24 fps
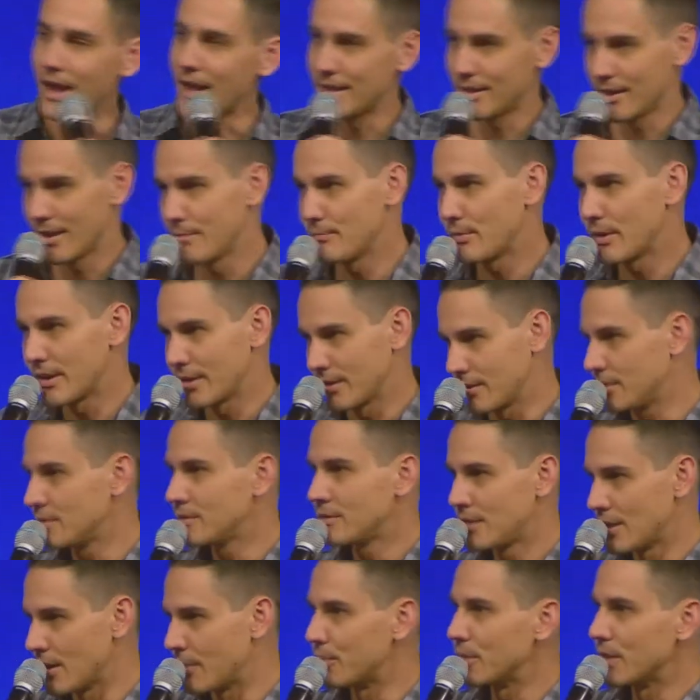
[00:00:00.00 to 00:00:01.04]
I bought a
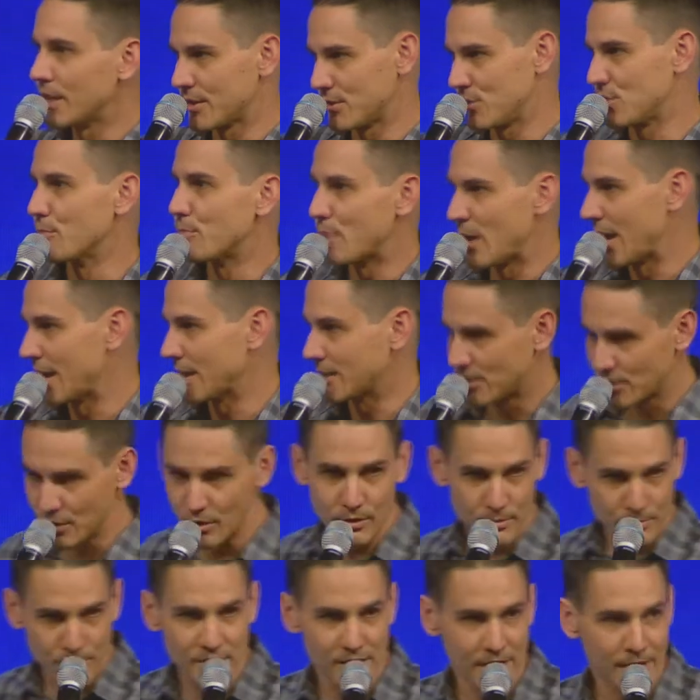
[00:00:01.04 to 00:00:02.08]
couple extra packs. You know
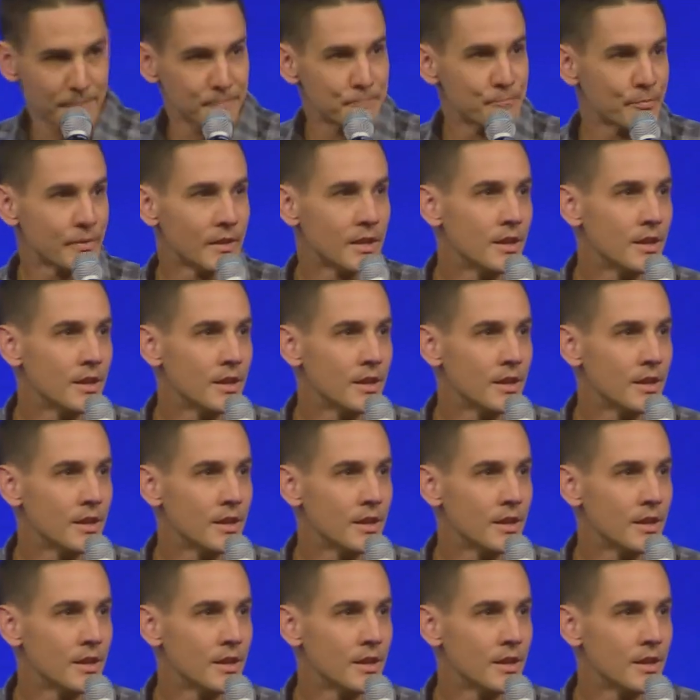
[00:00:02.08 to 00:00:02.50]
what I'm saying?